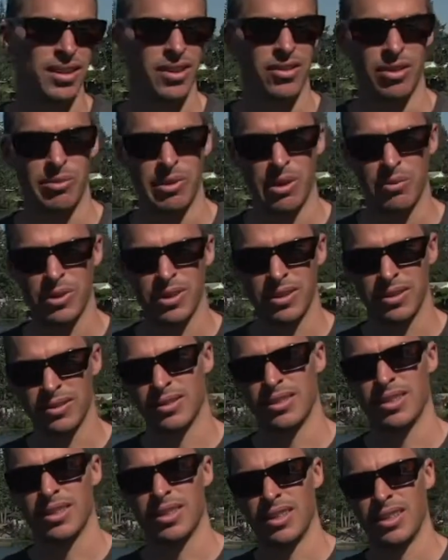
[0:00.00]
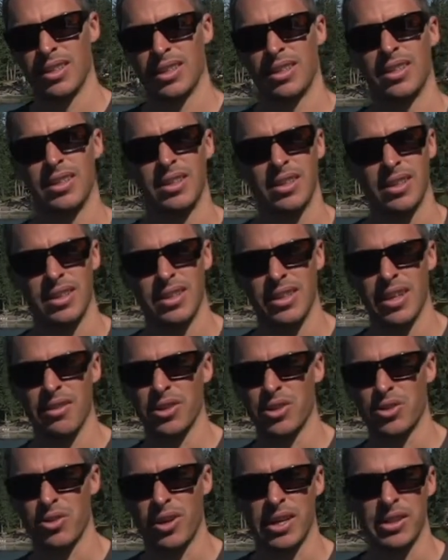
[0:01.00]
Remember,
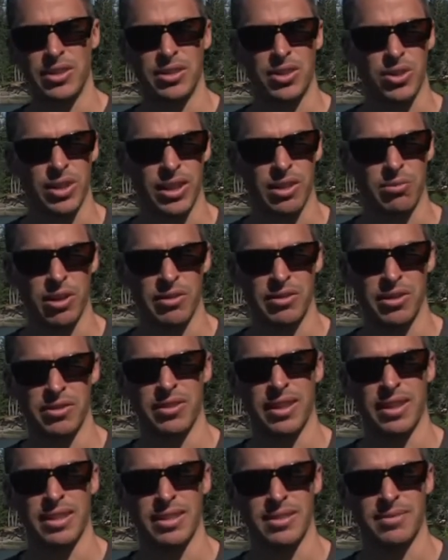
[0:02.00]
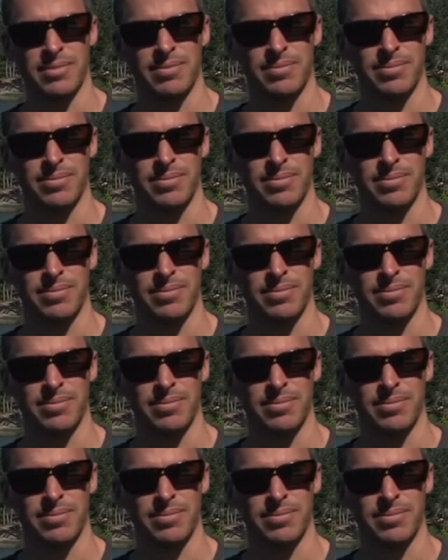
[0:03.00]
never try a new trick above your friends.